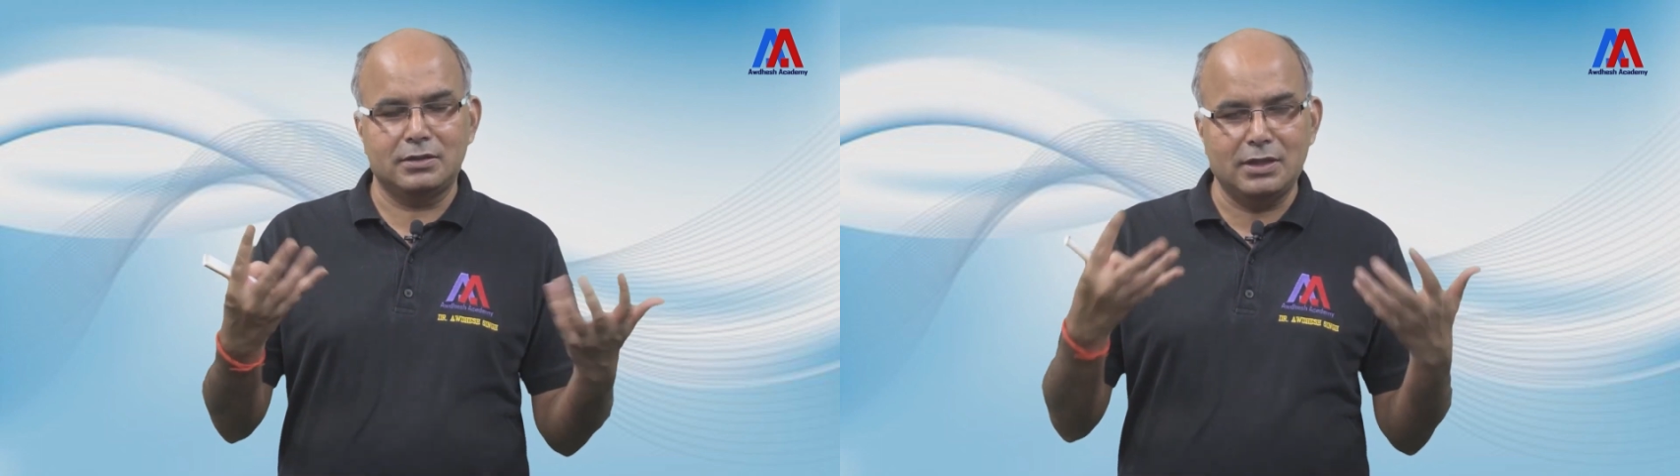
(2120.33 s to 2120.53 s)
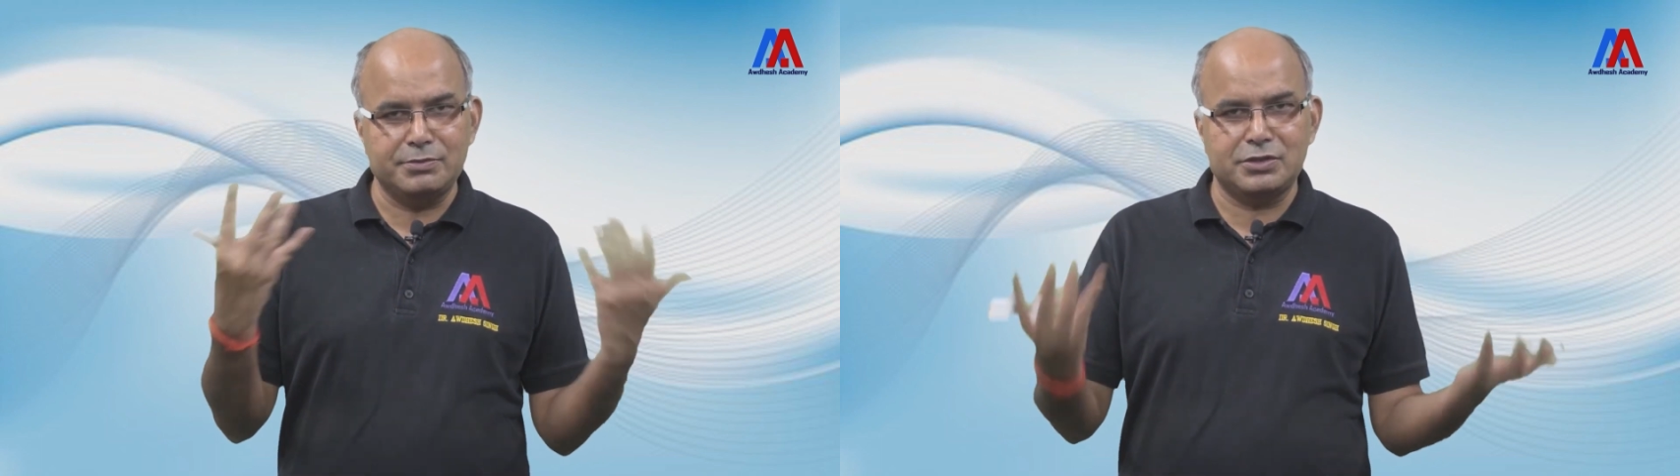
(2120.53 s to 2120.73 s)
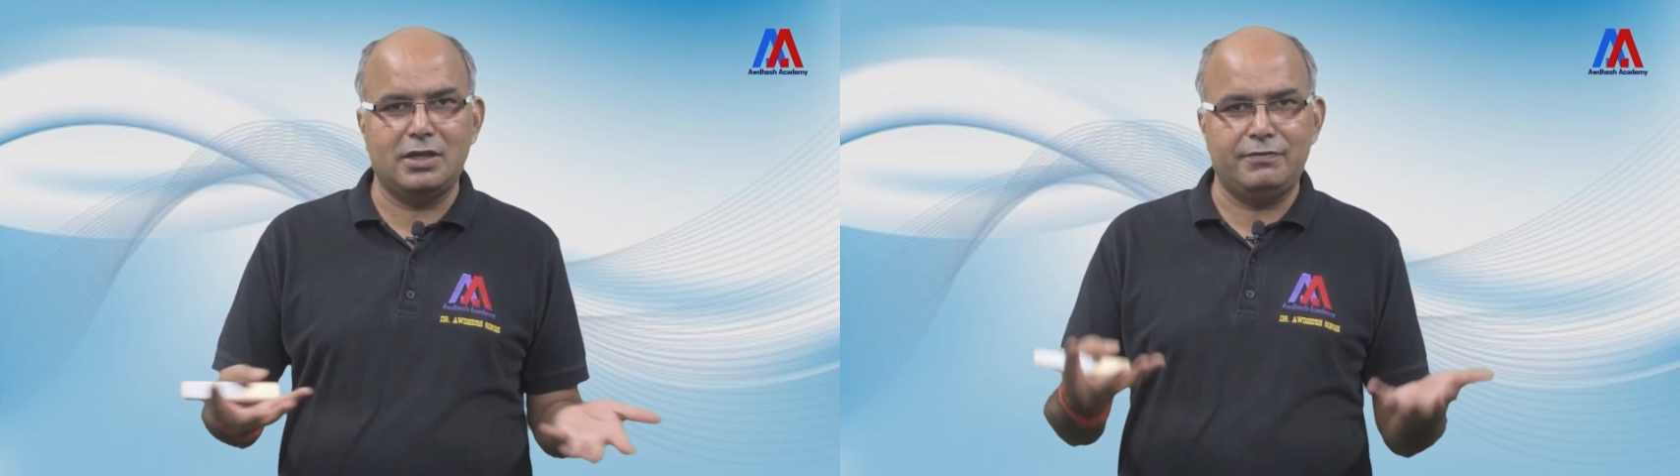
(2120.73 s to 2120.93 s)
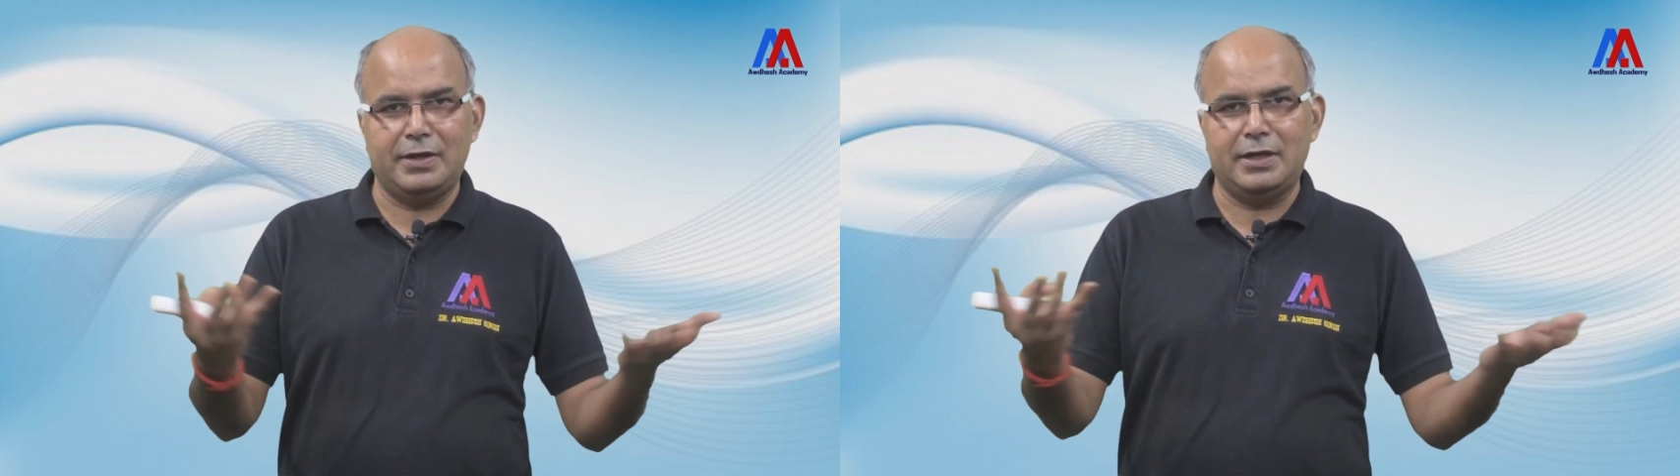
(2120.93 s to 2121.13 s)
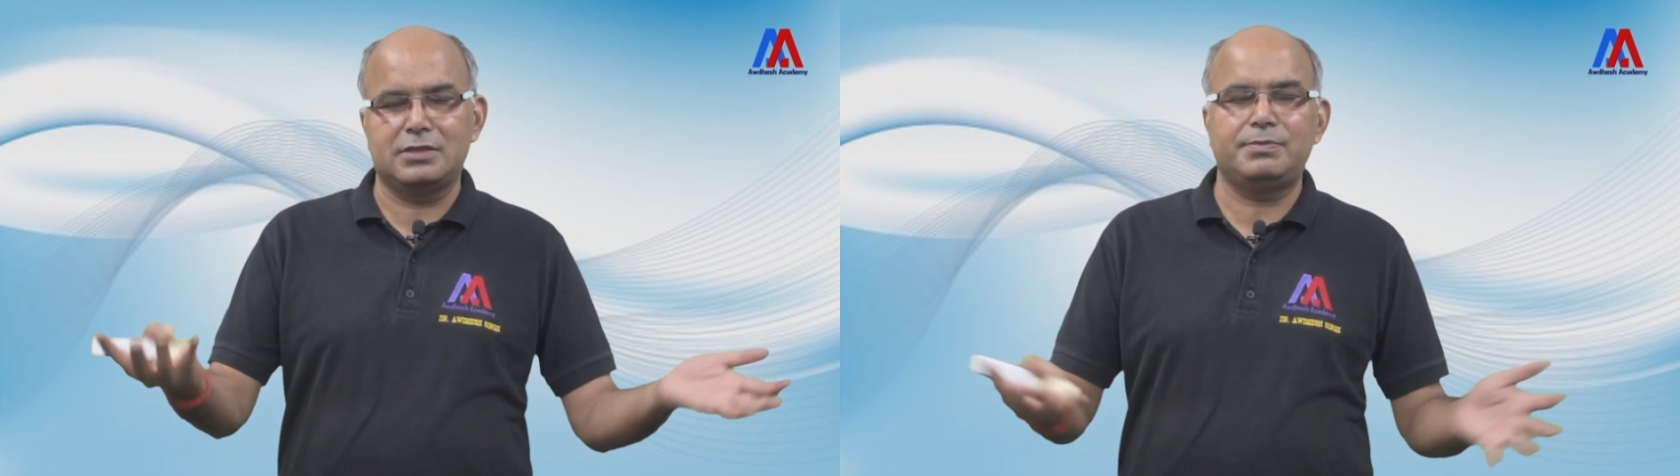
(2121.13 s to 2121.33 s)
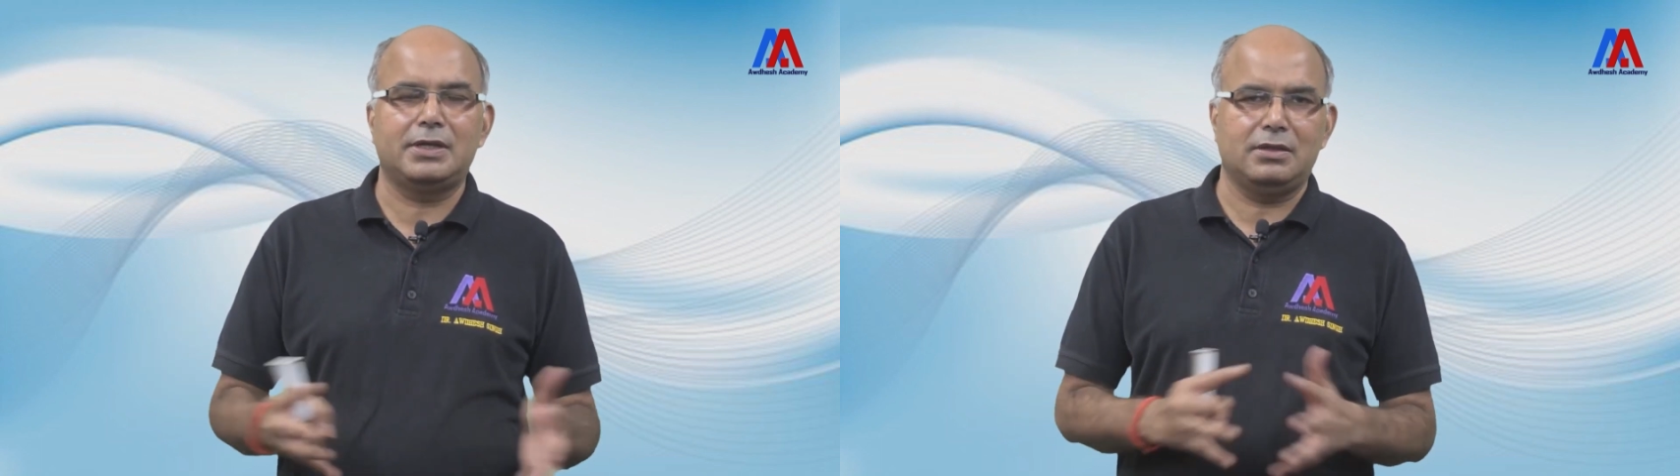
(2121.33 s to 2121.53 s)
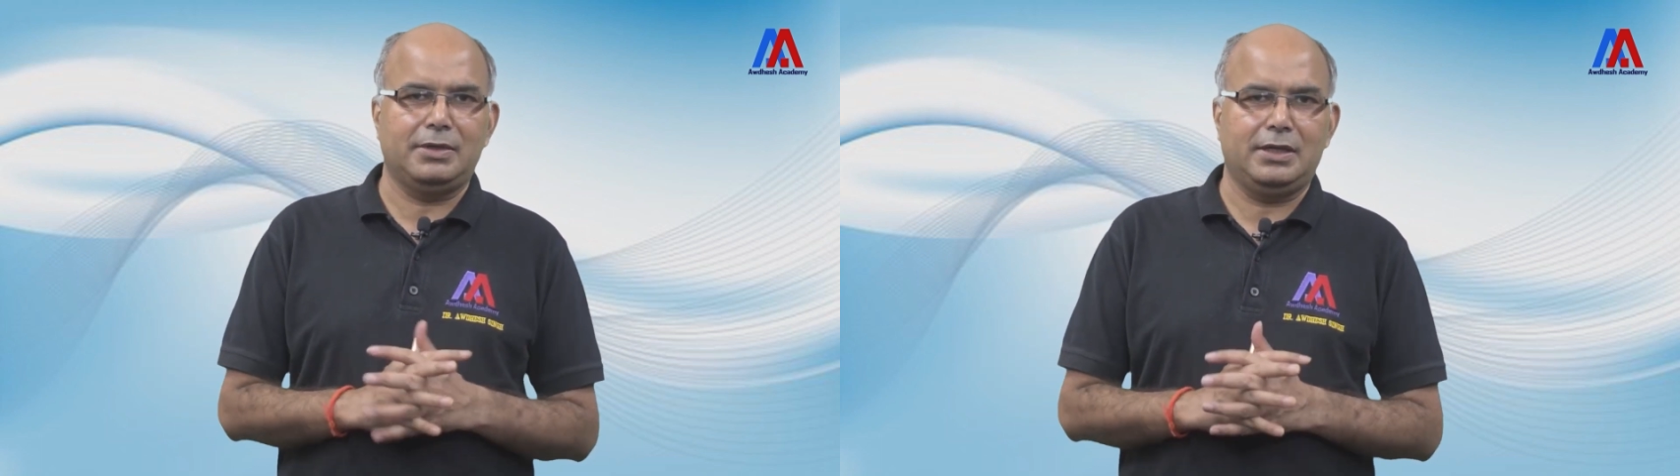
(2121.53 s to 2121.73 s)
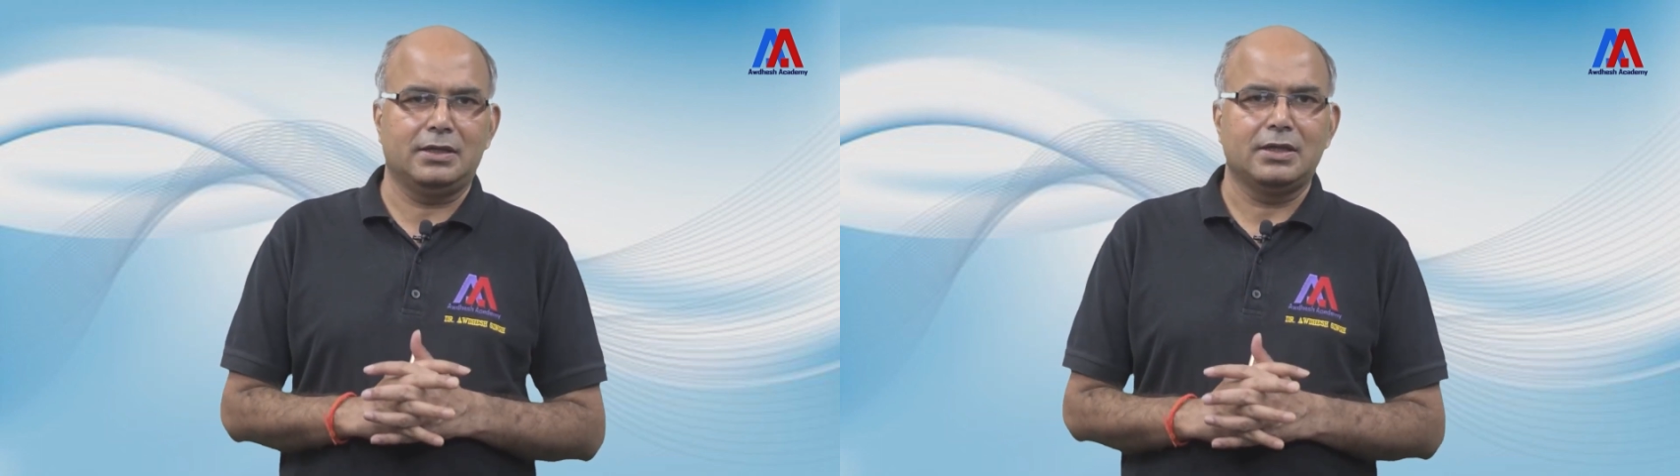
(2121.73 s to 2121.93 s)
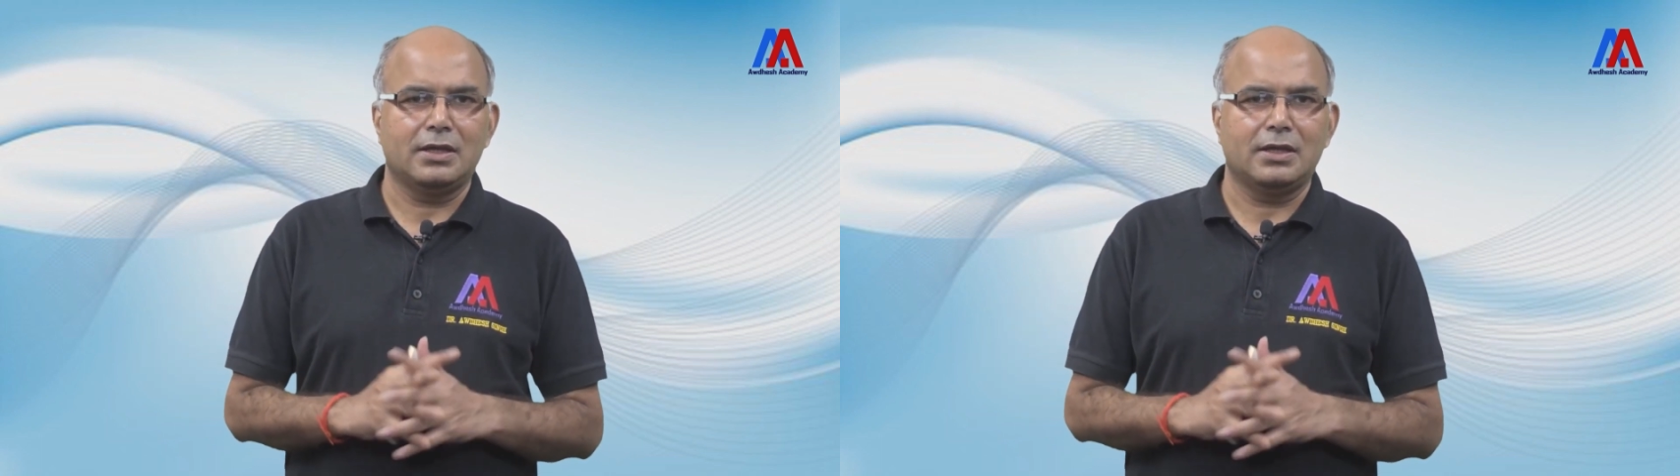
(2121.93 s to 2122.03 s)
themselves and spend the money,